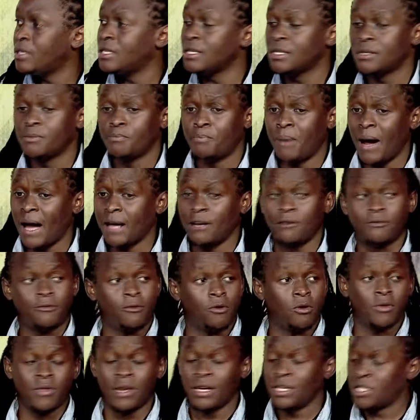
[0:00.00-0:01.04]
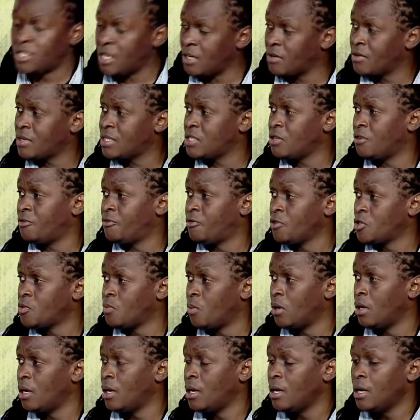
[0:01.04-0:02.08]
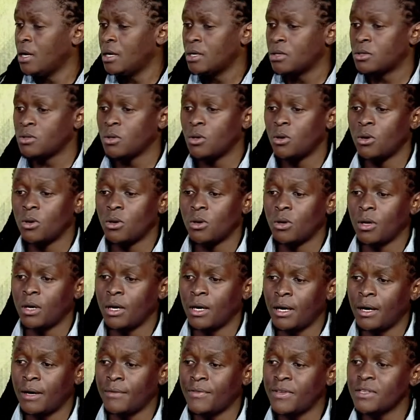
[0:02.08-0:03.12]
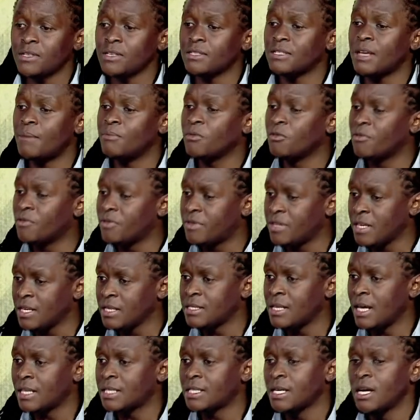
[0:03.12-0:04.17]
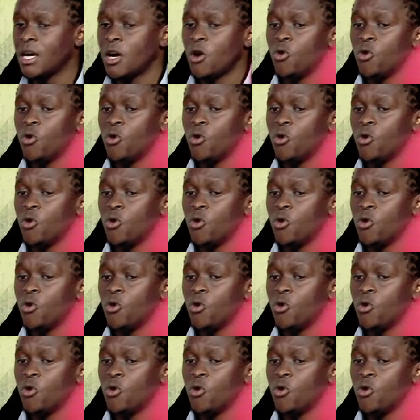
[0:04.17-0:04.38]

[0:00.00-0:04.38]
which is bad for the integrity of football. Yeah. So uh, these are some of the things that